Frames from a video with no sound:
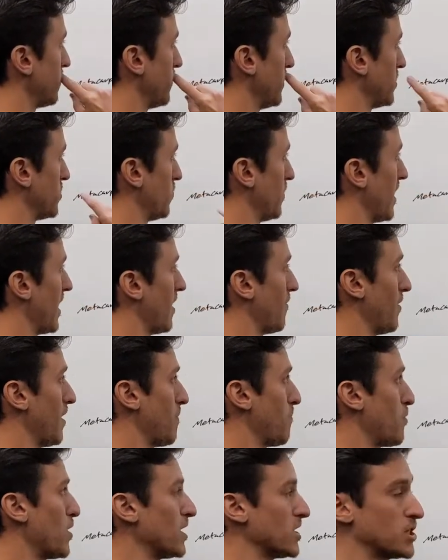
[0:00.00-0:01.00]
which we have a
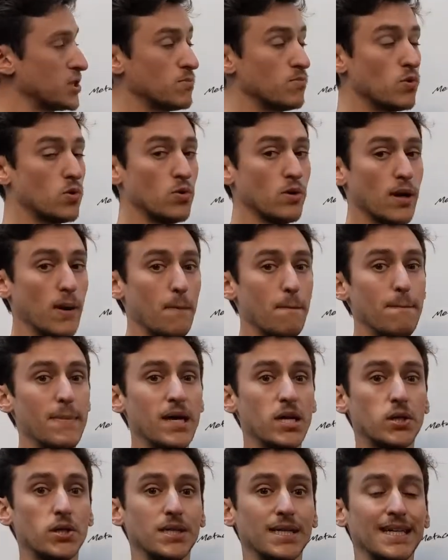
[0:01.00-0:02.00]
proximal, a
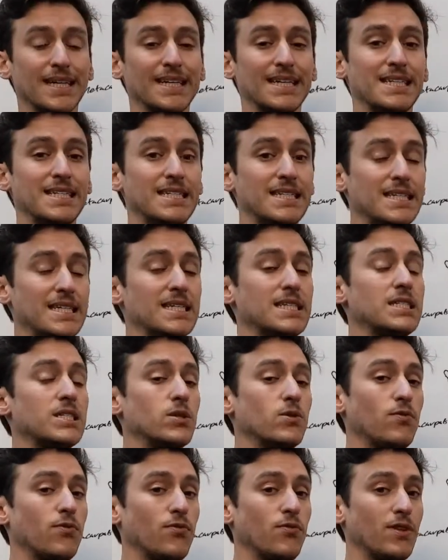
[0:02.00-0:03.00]
middle, and a
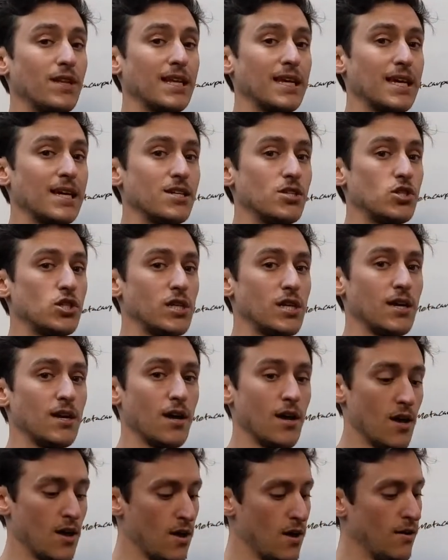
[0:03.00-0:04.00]
distal phalange
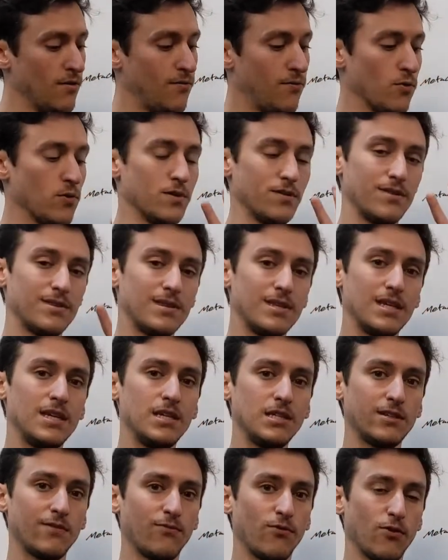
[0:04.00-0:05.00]
for
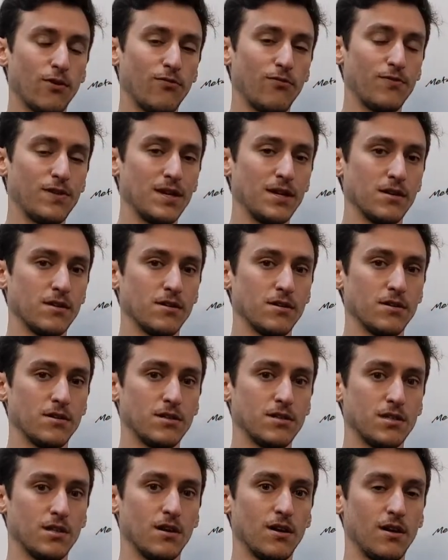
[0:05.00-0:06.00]
these 4
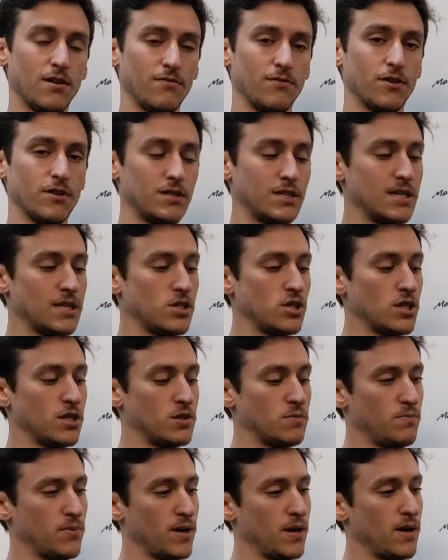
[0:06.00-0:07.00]
fingers of our digits,
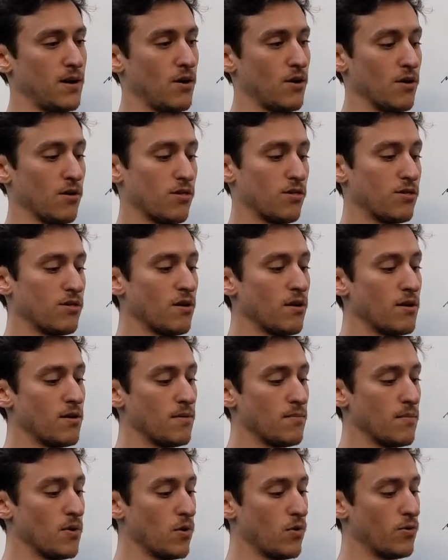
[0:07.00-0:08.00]
but our
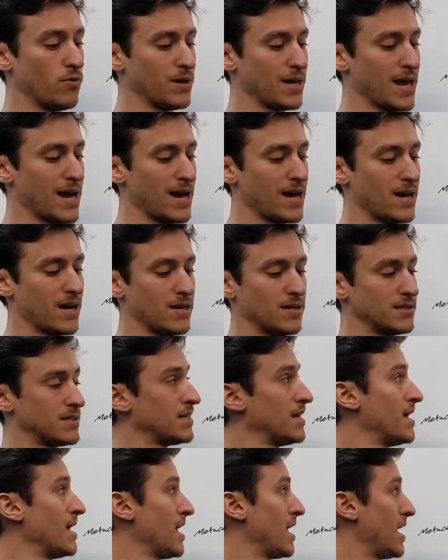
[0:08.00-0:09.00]
thumb only has
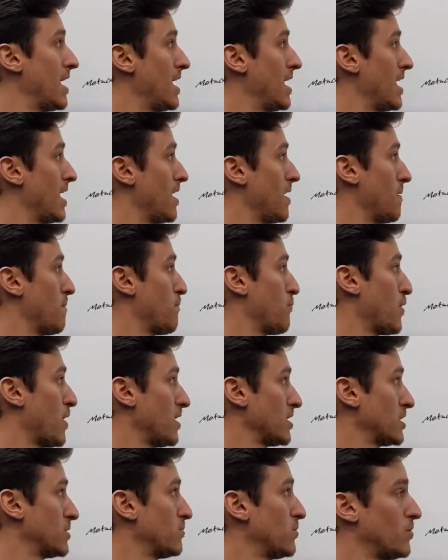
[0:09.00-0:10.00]
a
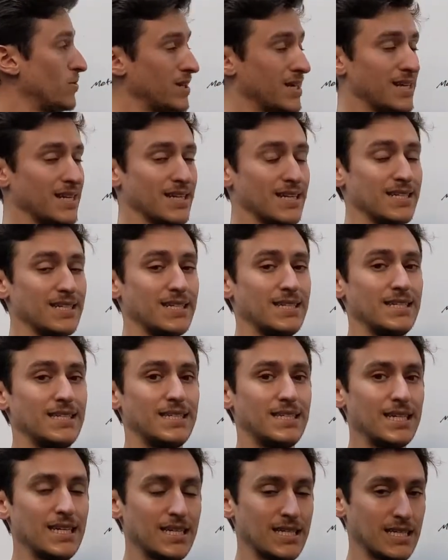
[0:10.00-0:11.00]
proximal and a
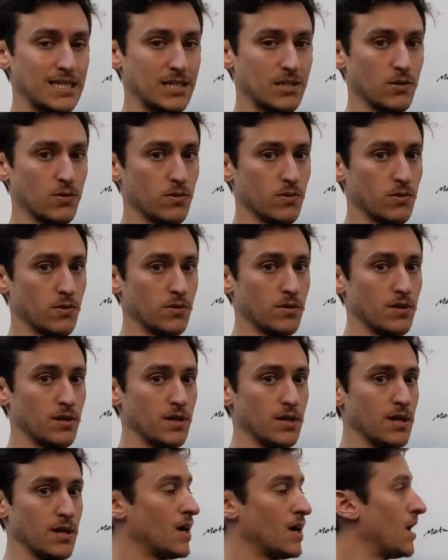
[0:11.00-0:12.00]
distal.
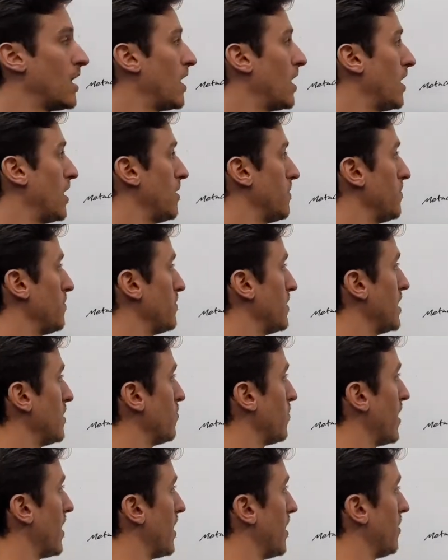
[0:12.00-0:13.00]

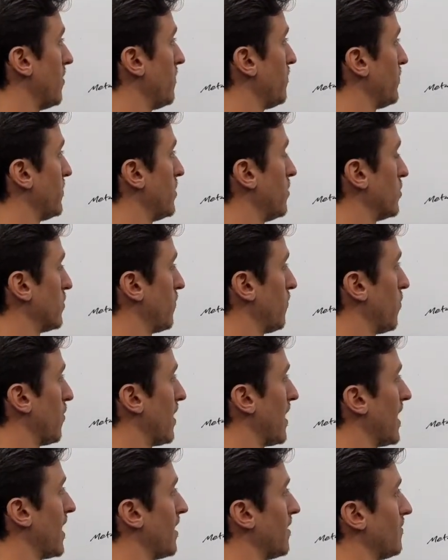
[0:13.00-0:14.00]
Meanwhile, those 4
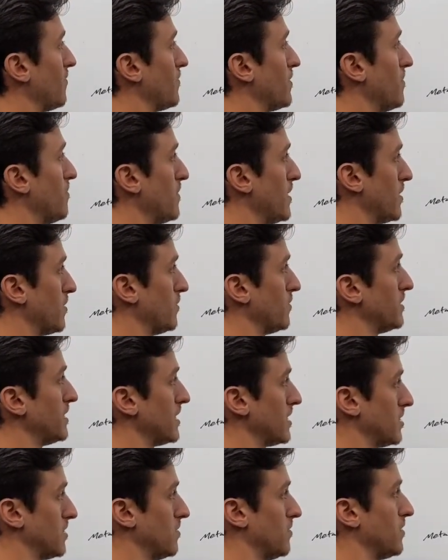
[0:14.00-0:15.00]
have the middle,
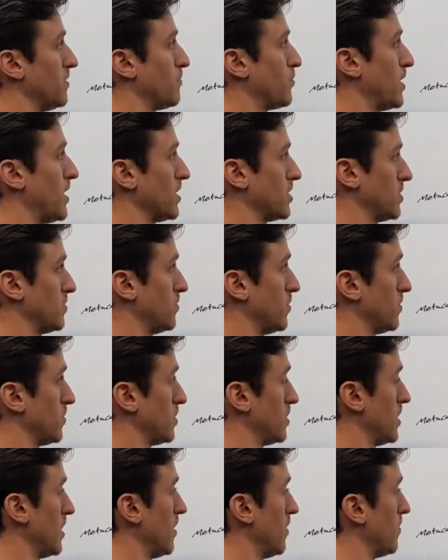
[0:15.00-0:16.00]
distal, and proximal.
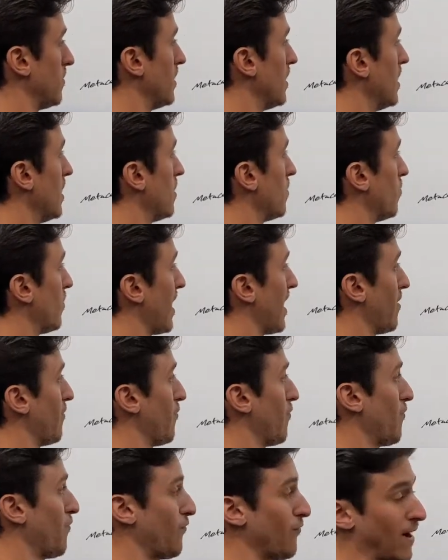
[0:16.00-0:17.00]
So we have
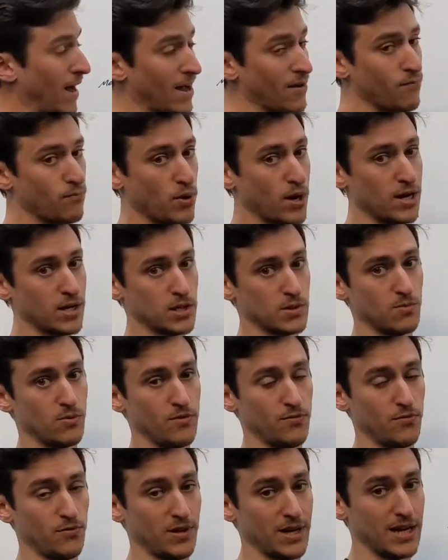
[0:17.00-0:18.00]
5 proximal
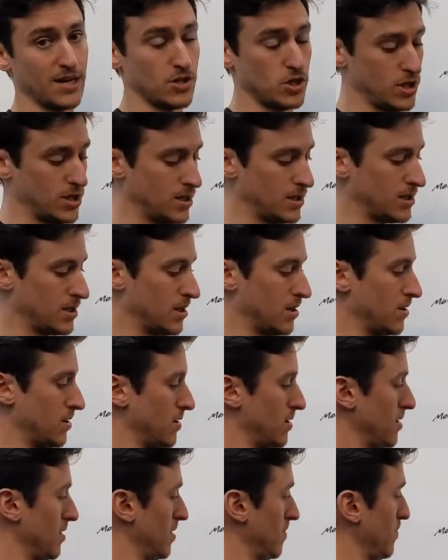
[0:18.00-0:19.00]
phalanges,
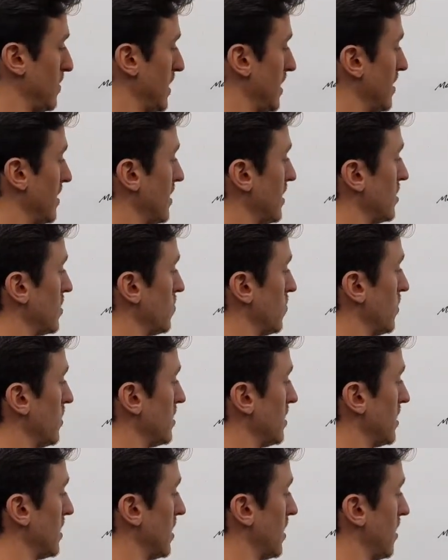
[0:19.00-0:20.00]
being these
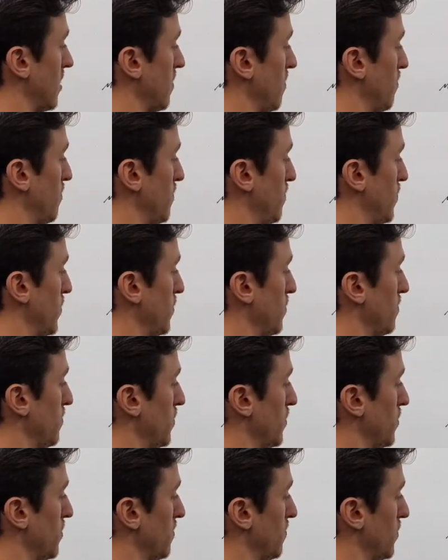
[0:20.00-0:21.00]
ones here. Boom,
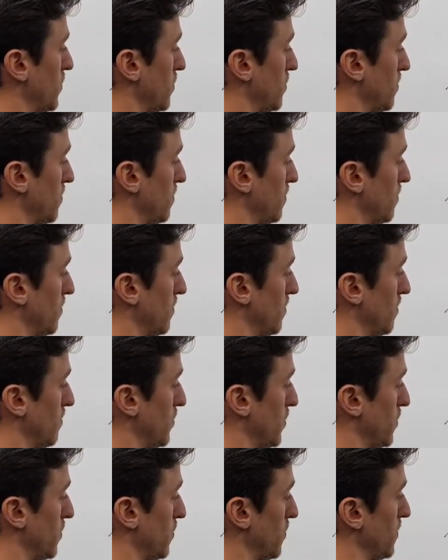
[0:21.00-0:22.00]
boom, boom,
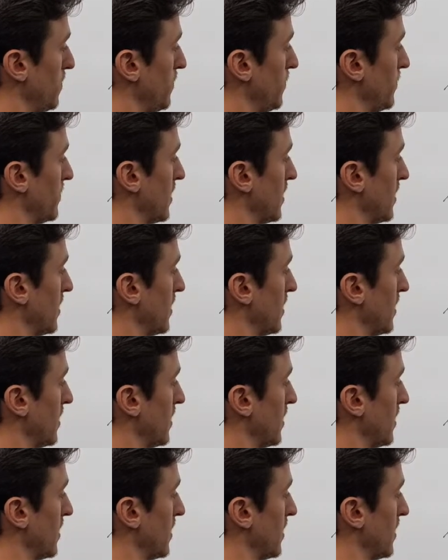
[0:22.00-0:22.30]
boom.